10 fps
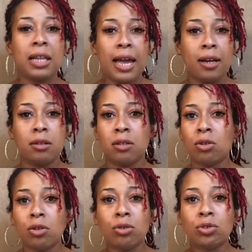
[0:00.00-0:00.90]
Like,
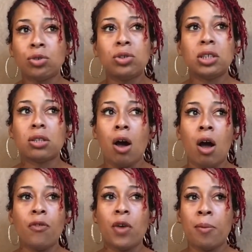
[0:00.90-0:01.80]
dude, you just
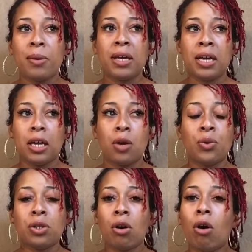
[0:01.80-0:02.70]
off up in here
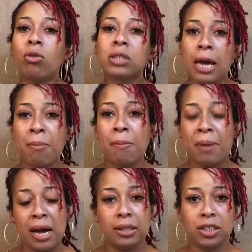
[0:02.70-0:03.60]
with no type of
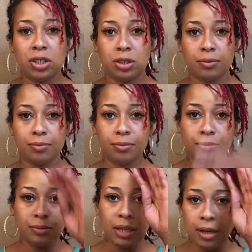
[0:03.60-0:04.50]
polish.
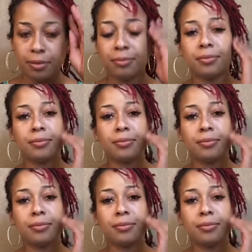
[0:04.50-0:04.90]
None.